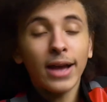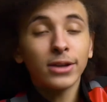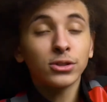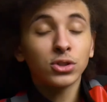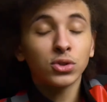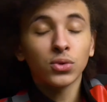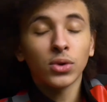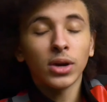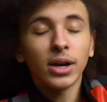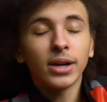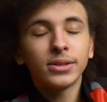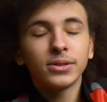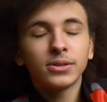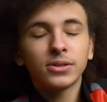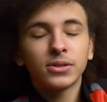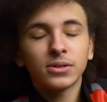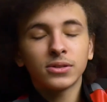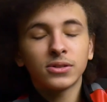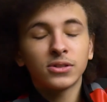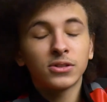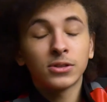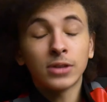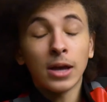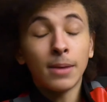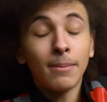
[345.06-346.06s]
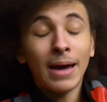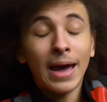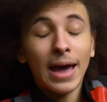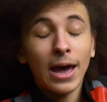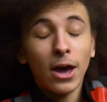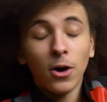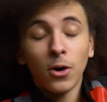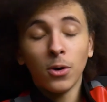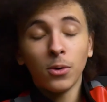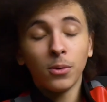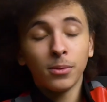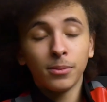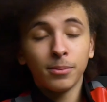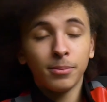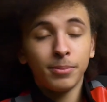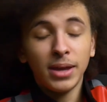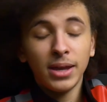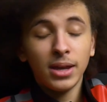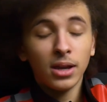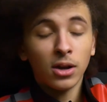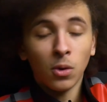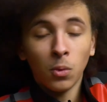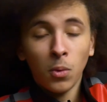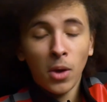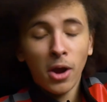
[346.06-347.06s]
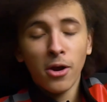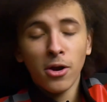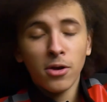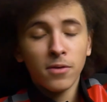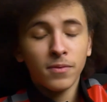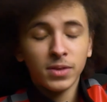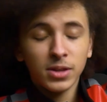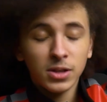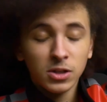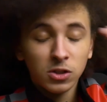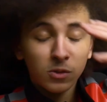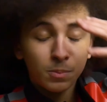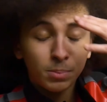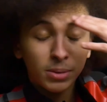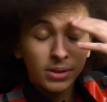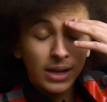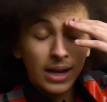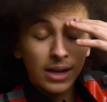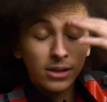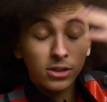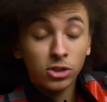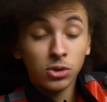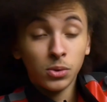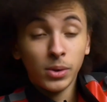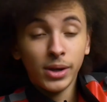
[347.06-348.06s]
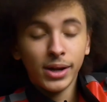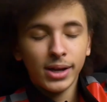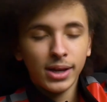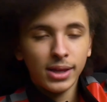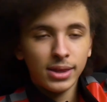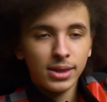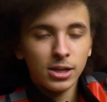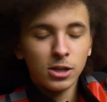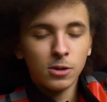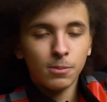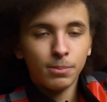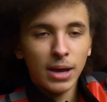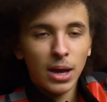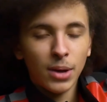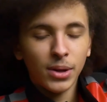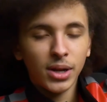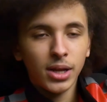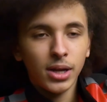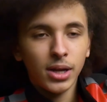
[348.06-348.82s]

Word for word: Azeron's somehow being aware of this but not doing anything about